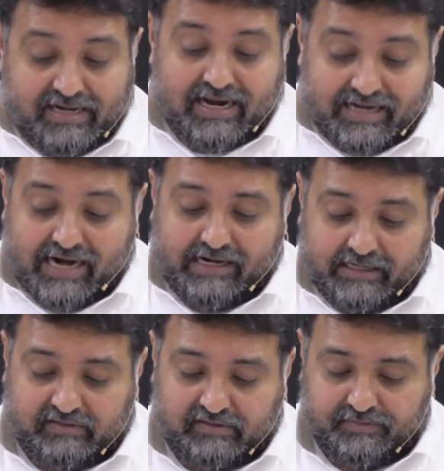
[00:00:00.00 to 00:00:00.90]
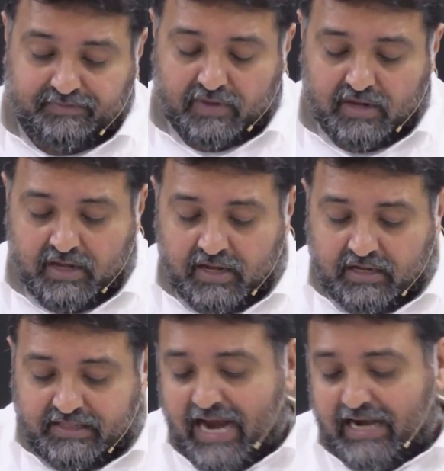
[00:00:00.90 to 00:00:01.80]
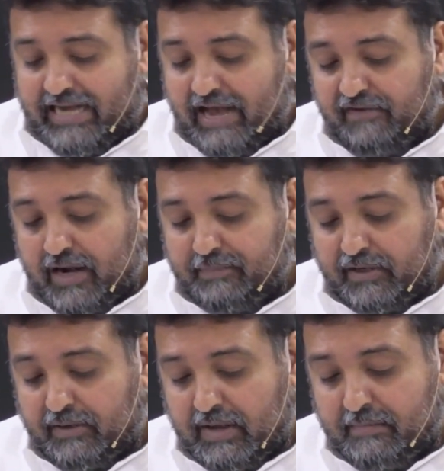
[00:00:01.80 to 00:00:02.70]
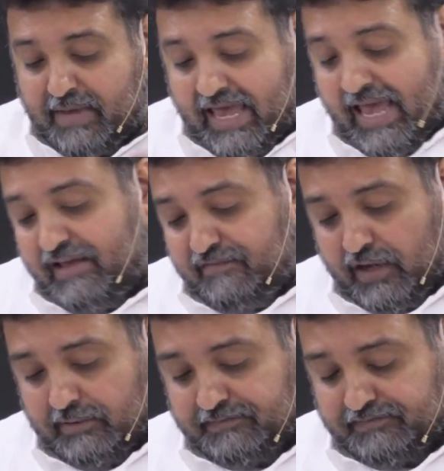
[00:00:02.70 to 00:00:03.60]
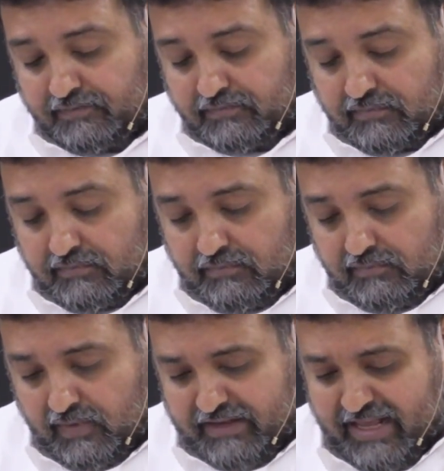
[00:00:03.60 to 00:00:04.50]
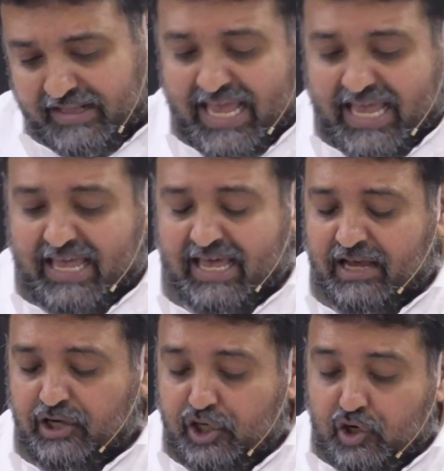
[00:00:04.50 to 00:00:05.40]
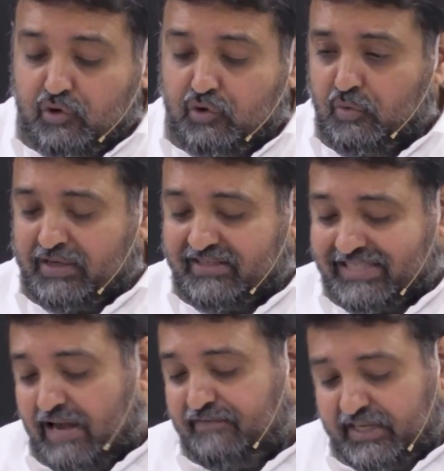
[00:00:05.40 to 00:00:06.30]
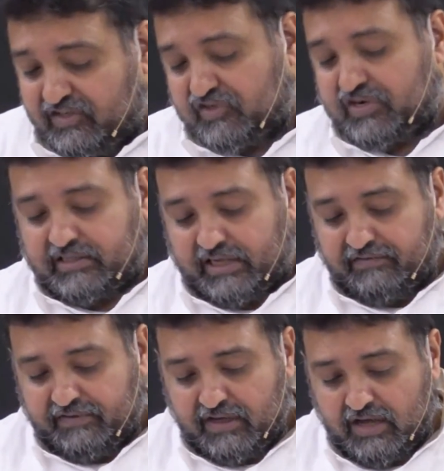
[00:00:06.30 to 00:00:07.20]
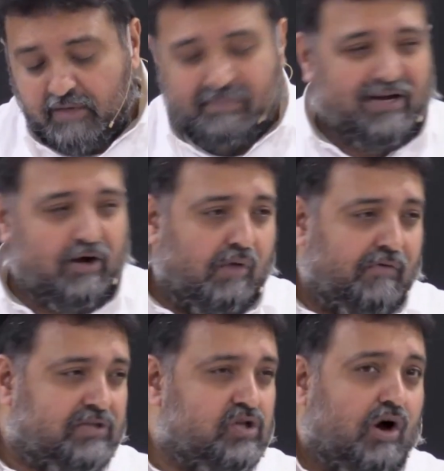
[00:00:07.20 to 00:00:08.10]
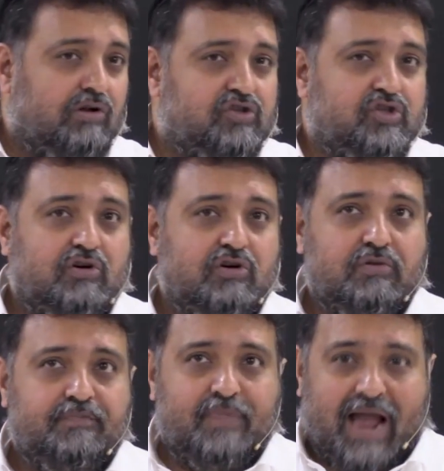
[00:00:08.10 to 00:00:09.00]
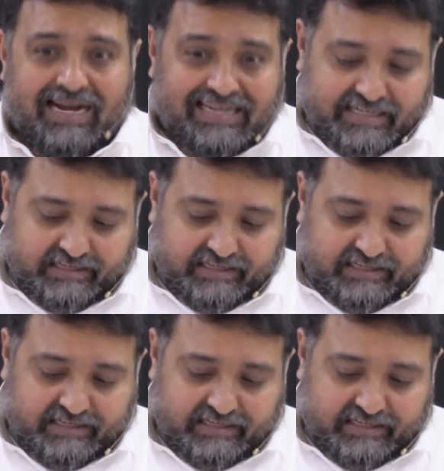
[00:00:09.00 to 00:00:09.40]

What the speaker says: addicts. They had developed behavior that they knew was self-destructive, but was also addictive.